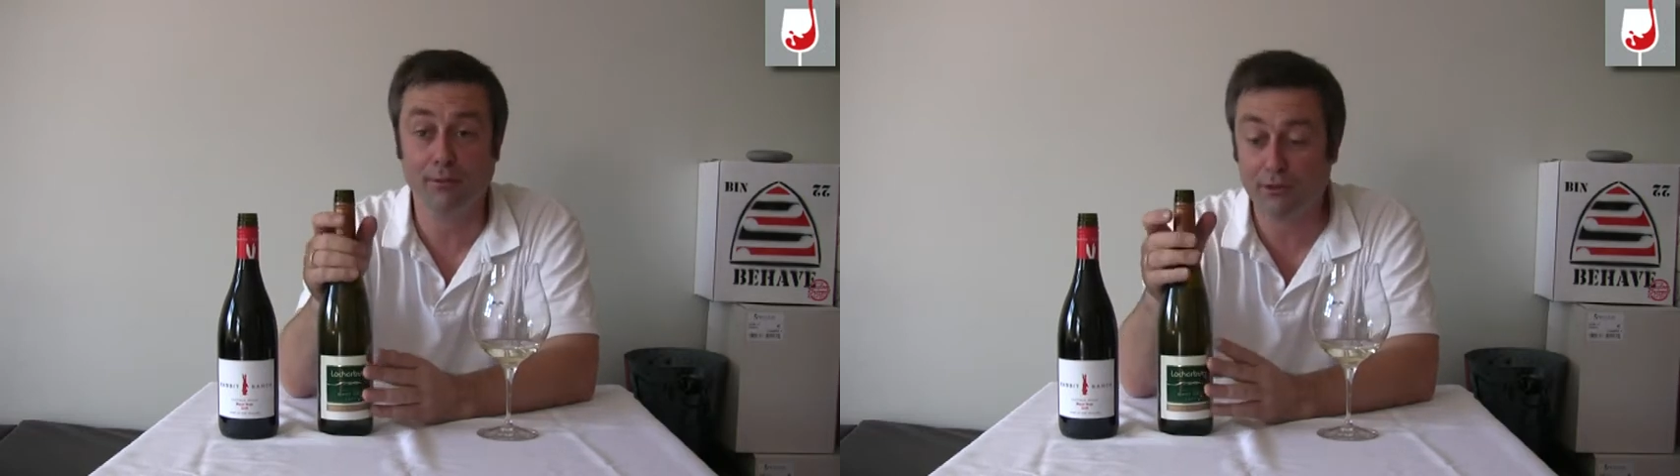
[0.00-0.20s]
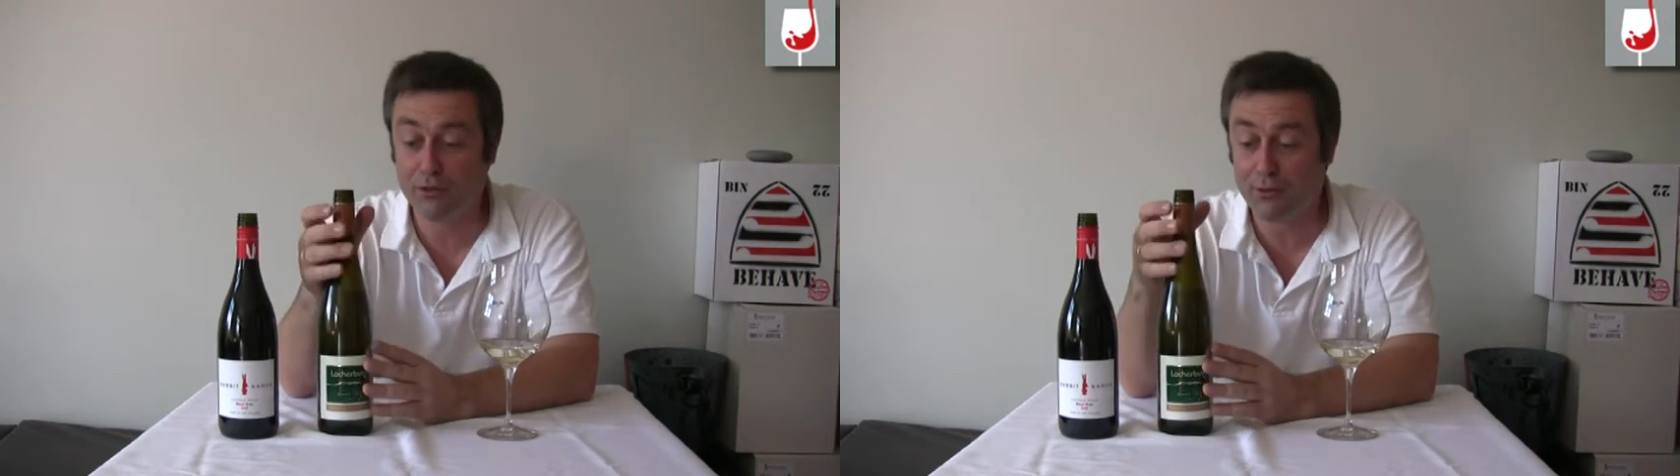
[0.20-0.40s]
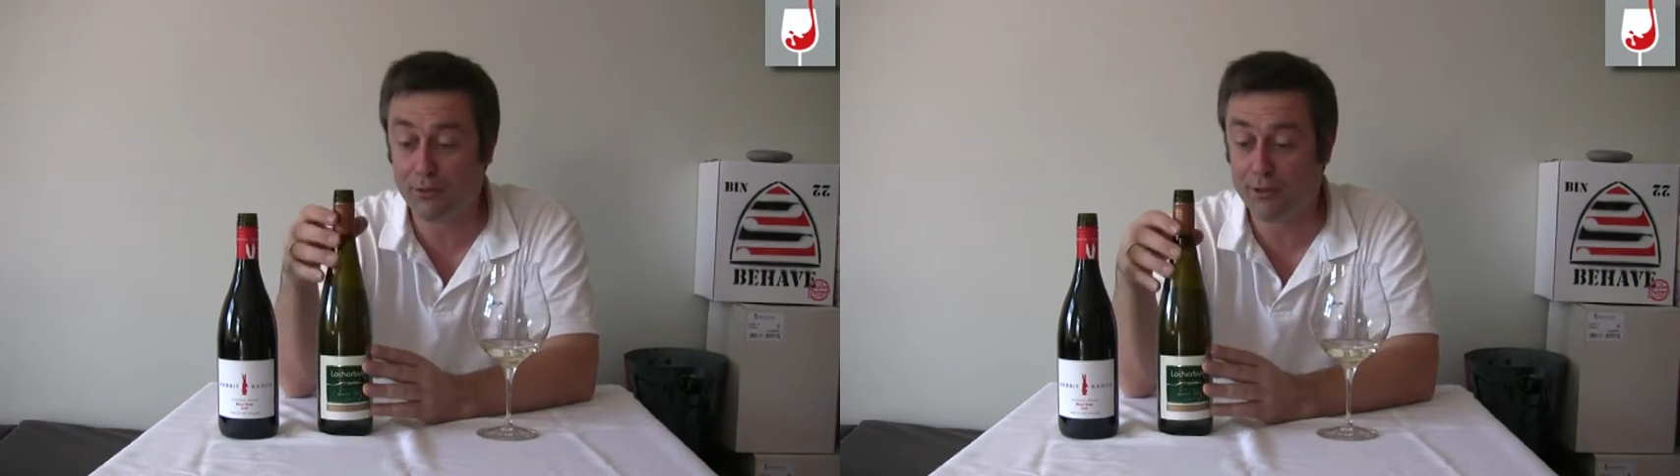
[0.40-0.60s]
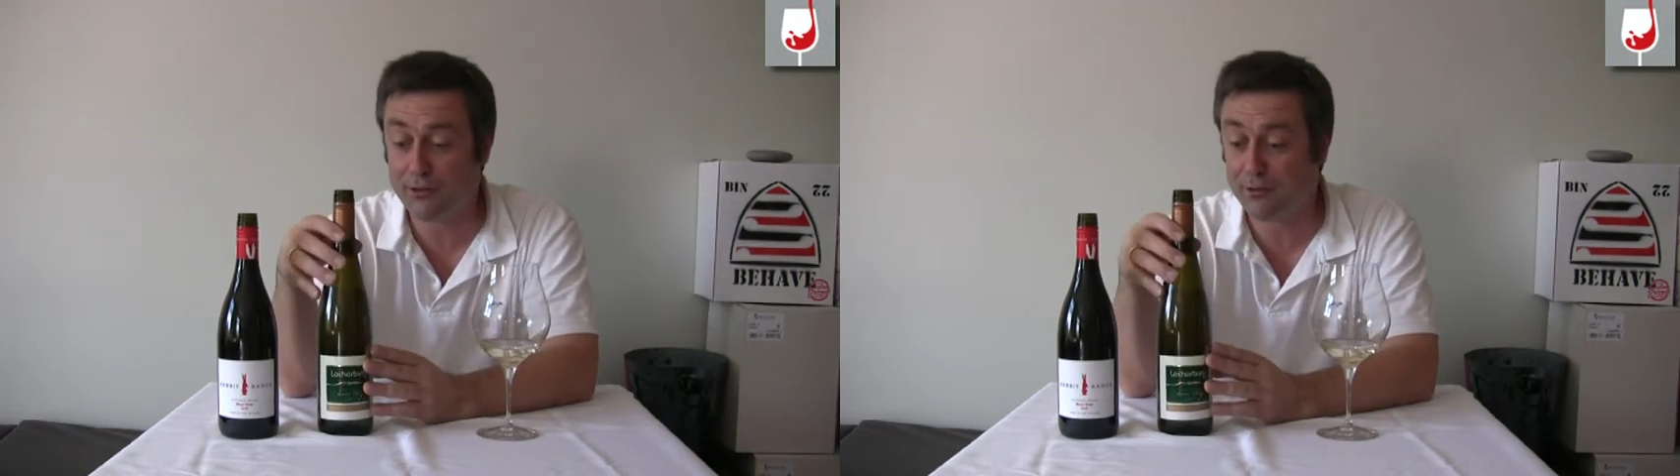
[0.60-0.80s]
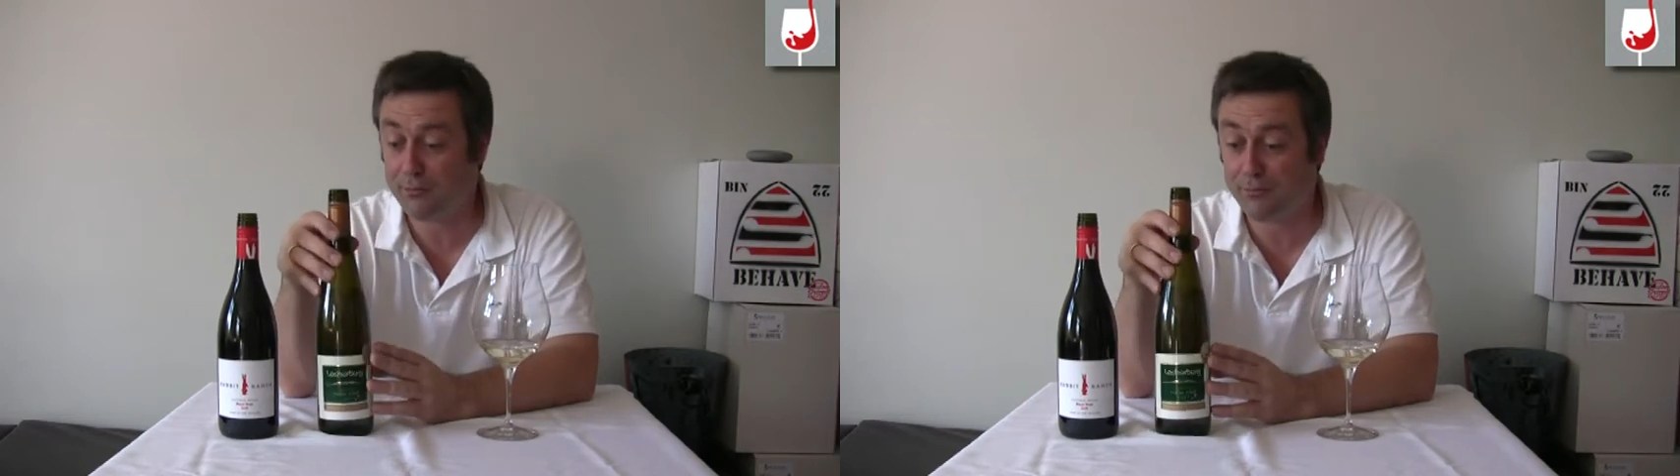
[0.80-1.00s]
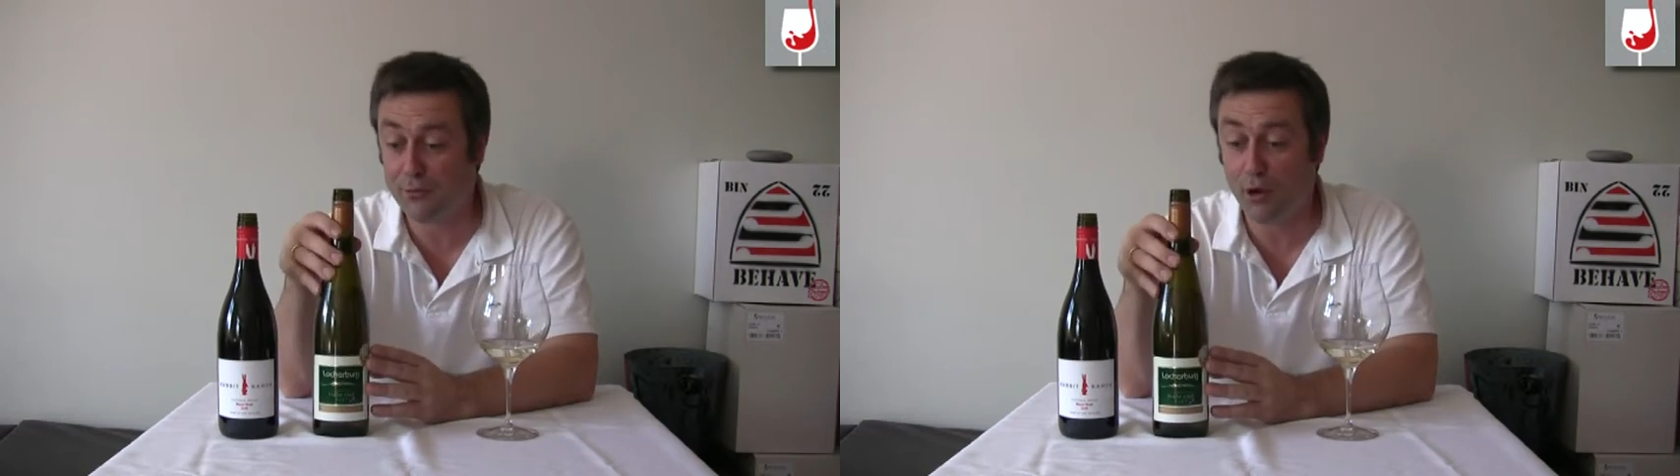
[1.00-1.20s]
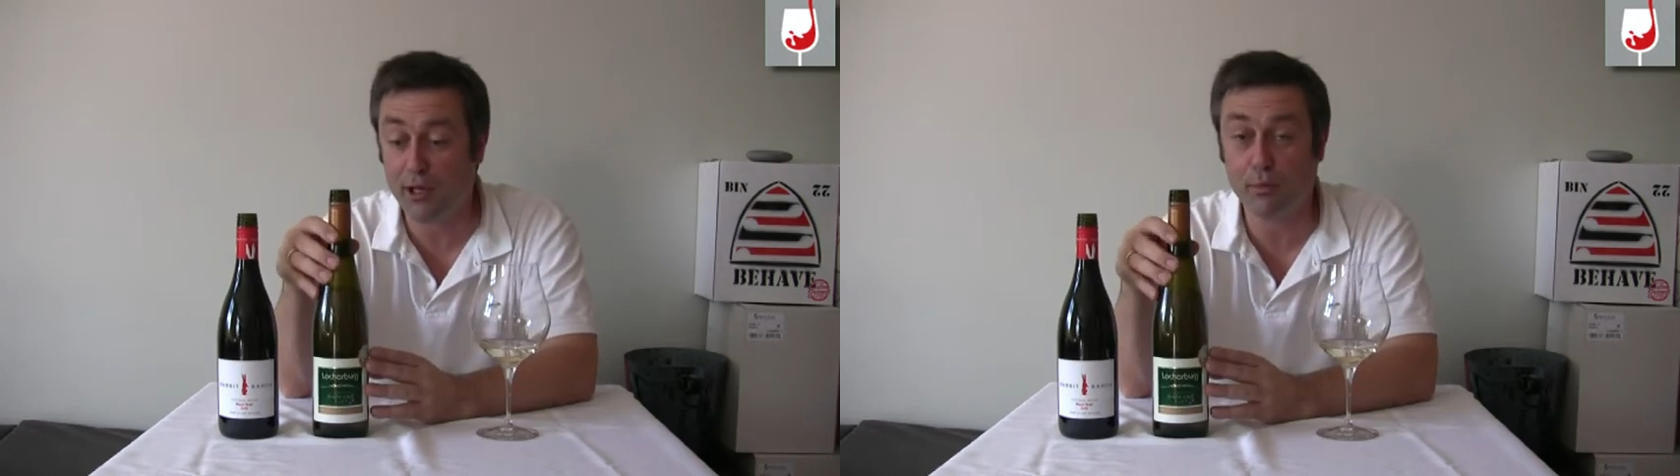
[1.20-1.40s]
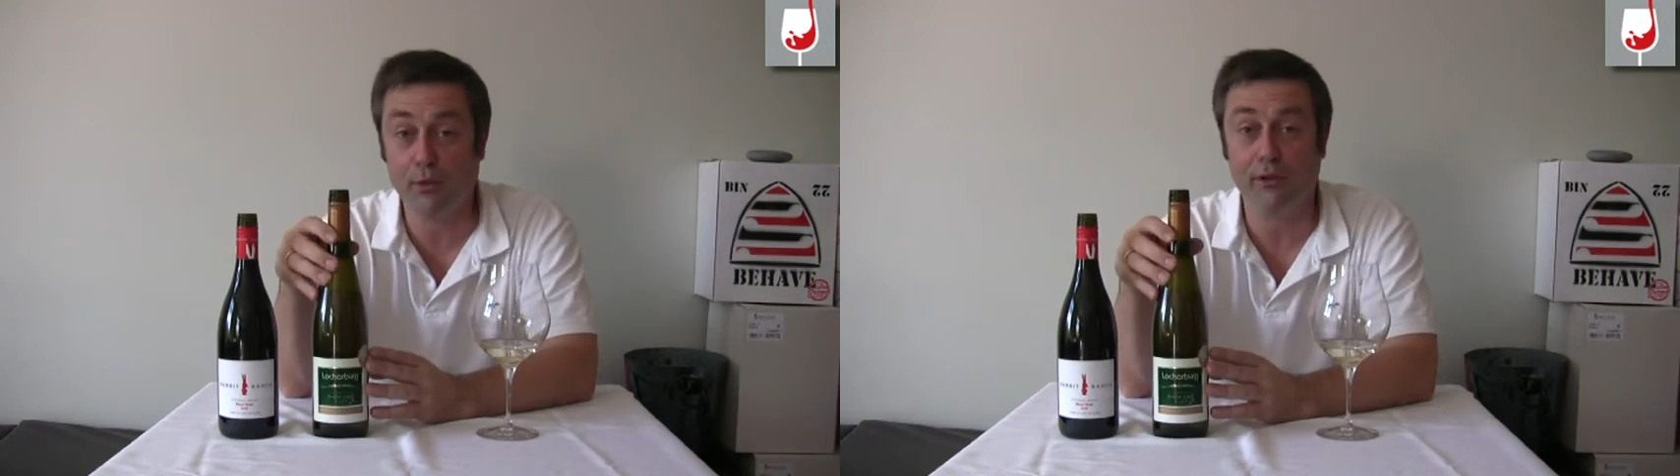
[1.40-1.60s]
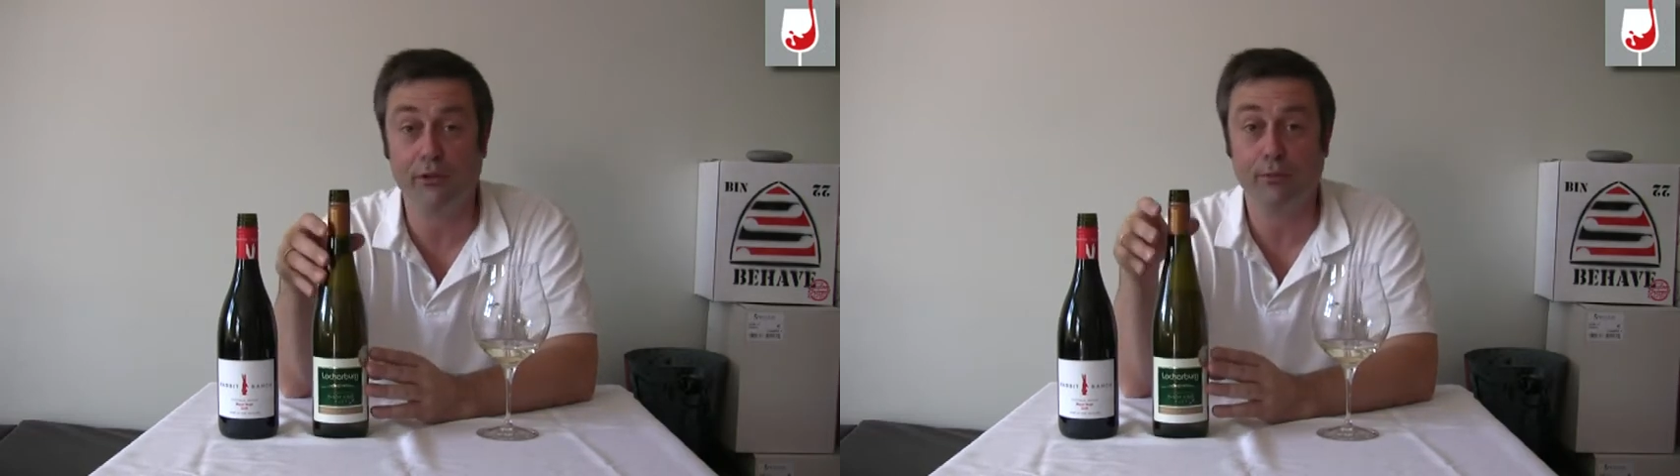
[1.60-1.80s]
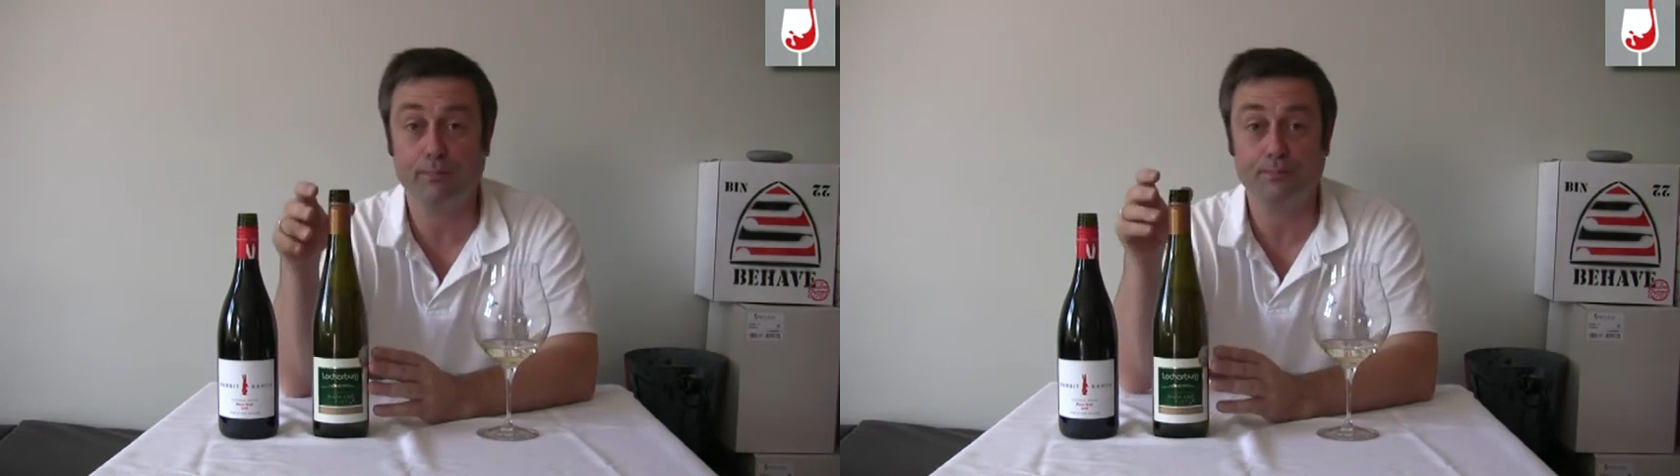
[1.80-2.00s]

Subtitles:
I'm going to score this 90 points.